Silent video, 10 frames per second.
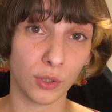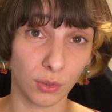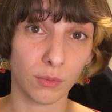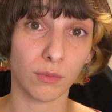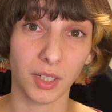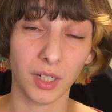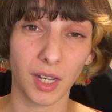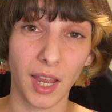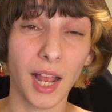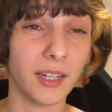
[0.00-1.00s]
II.
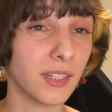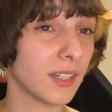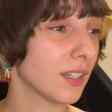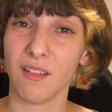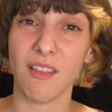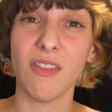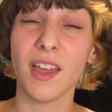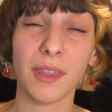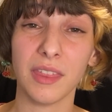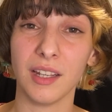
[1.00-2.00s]
And
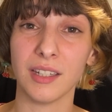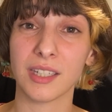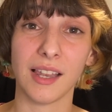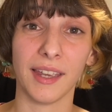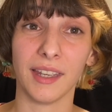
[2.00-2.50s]
nothing is